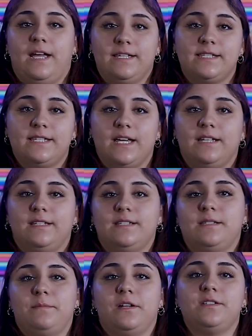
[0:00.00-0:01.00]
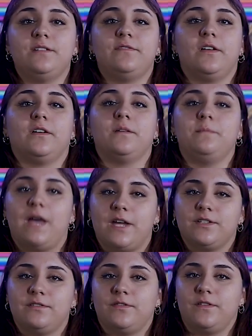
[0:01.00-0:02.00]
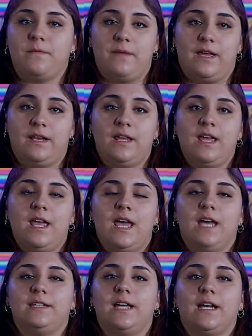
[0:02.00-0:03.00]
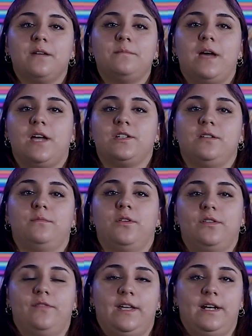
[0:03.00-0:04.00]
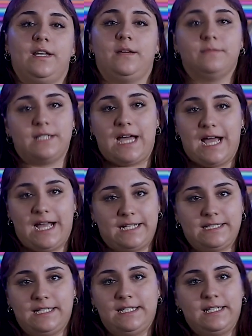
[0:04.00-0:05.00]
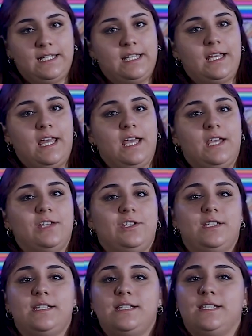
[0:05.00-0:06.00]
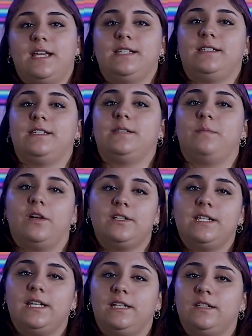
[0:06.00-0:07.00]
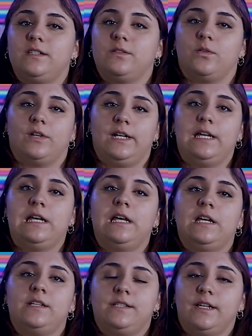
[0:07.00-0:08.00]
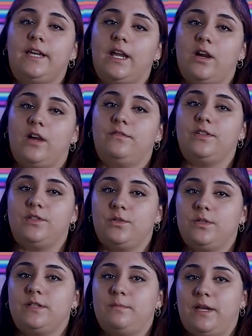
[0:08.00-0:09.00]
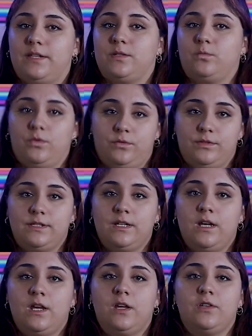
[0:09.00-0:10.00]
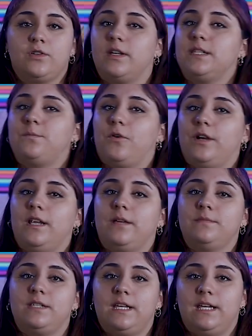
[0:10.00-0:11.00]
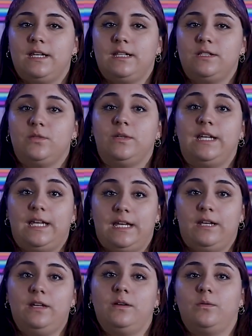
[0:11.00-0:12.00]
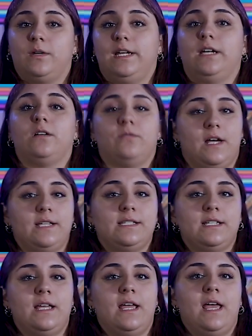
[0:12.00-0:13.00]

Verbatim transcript: Instead, the Samaritan felt compassion for the man, and that compassion motivated him to act. Jesus says the Samaritan in the story took care of the Jewish man's wounds, transported him to, the, to an inn where he could rest,